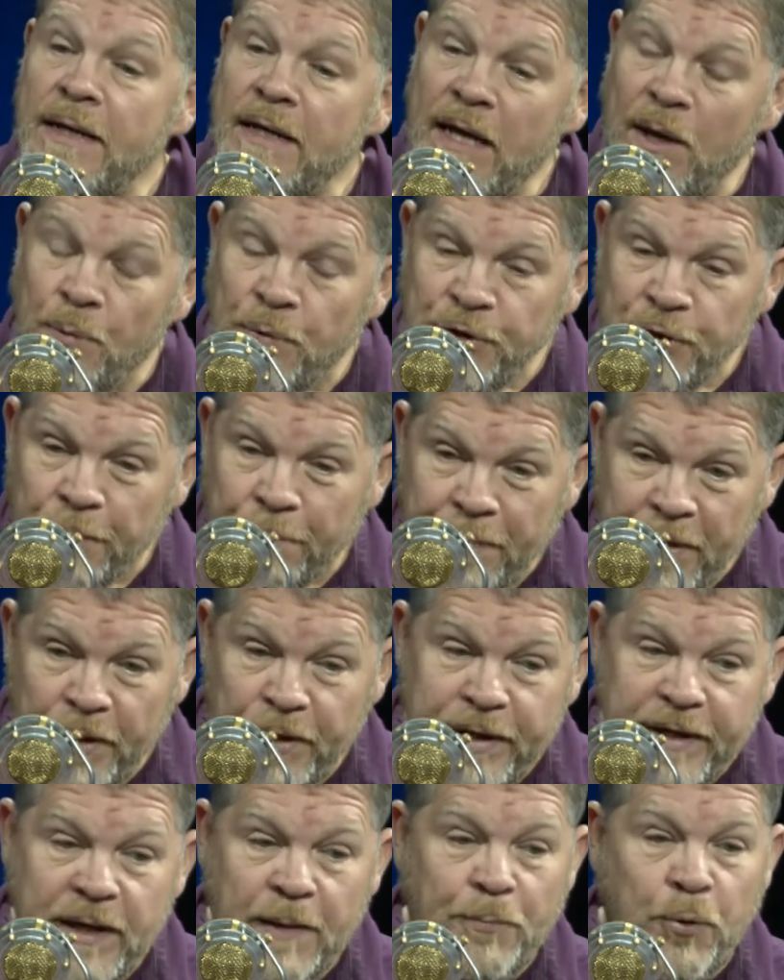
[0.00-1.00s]
And when you're
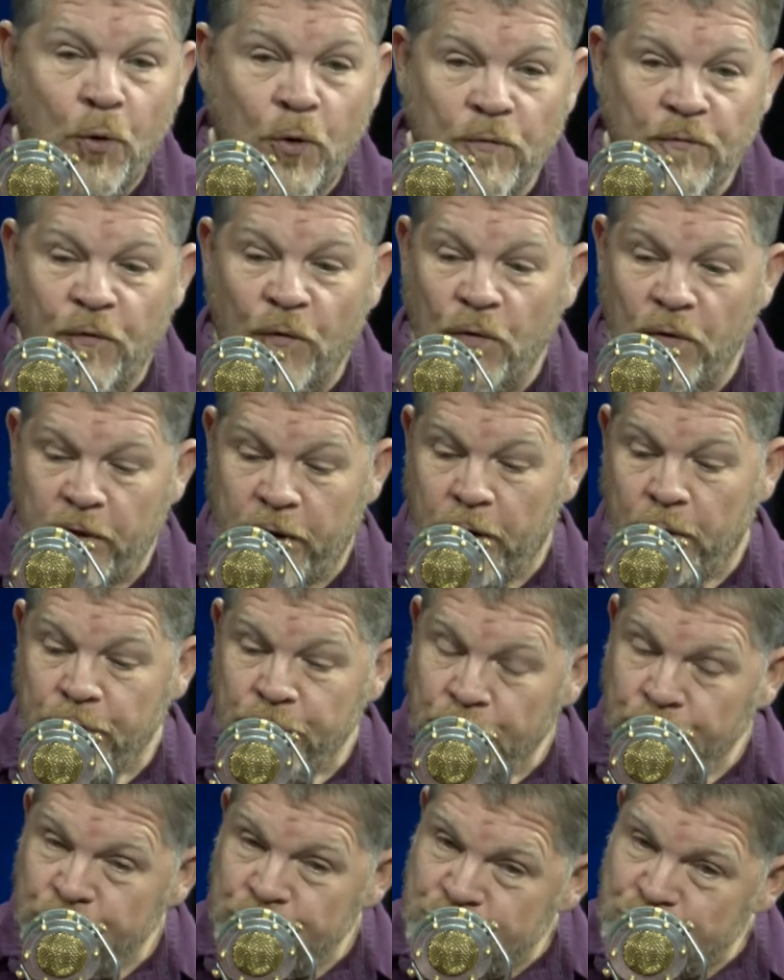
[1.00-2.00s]
building a portfolio,
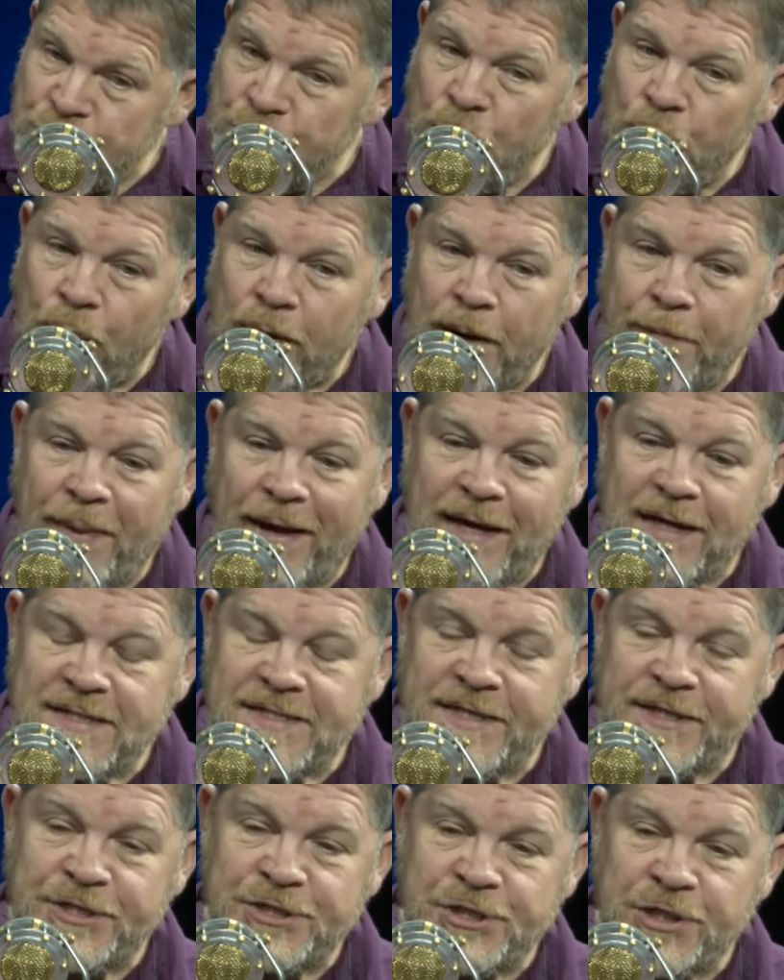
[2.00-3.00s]
you do want to pay
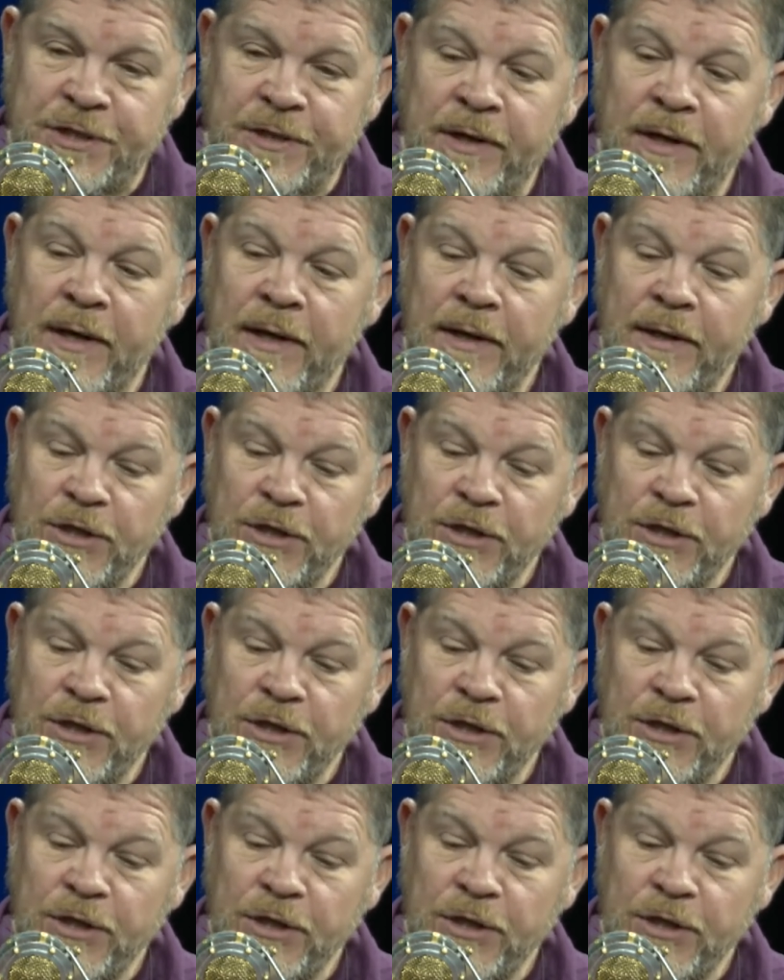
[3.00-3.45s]
attention.